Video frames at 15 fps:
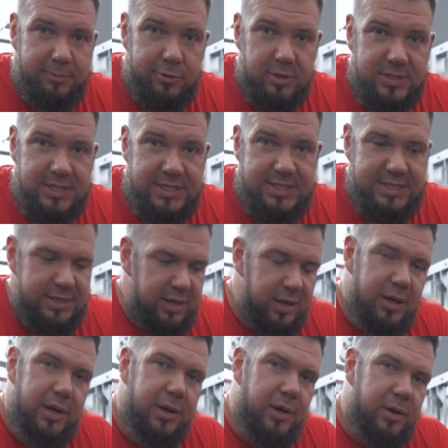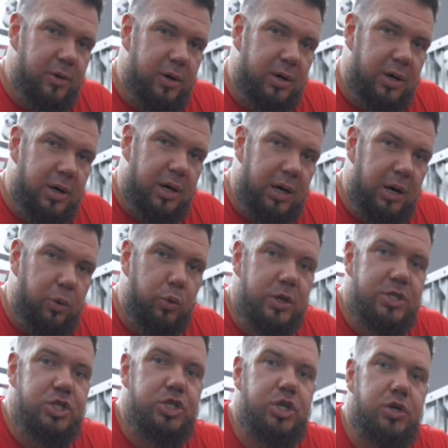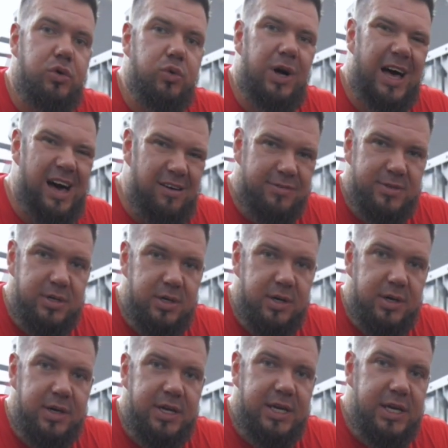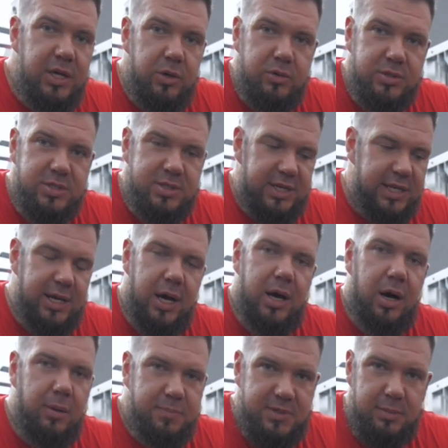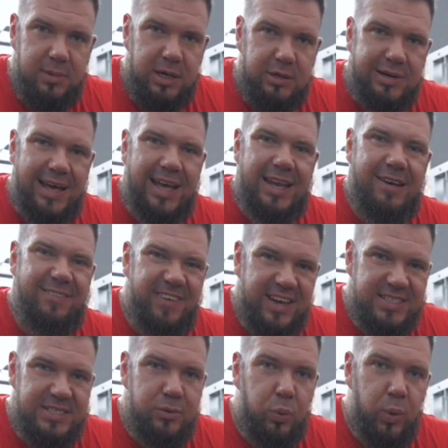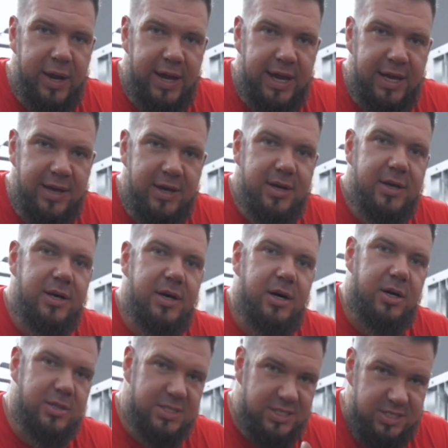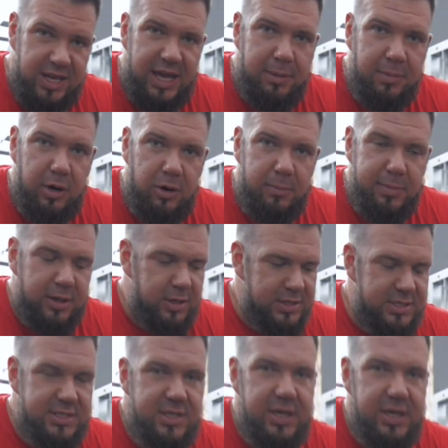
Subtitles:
process, which you after use in optimal and effective way on the table. Because